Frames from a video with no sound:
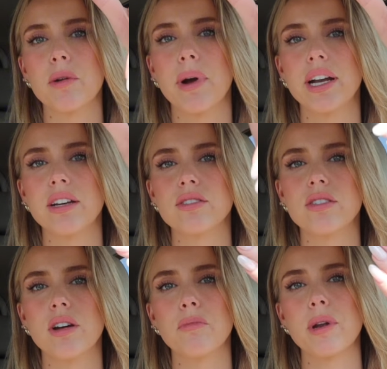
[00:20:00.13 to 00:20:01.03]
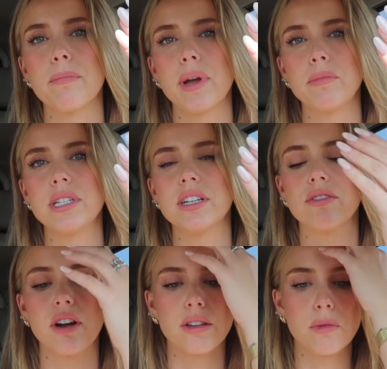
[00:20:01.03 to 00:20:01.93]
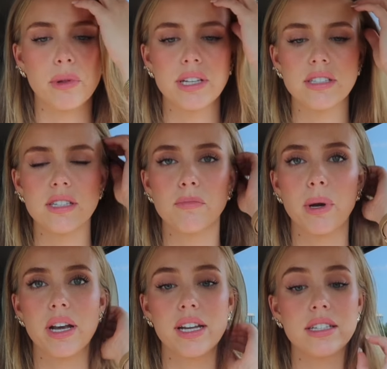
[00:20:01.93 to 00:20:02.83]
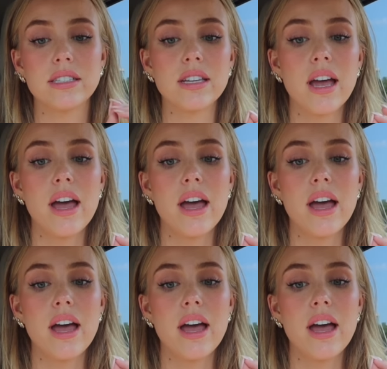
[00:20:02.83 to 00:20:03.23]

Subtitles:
at my nail salon, but it might be different other places, but it is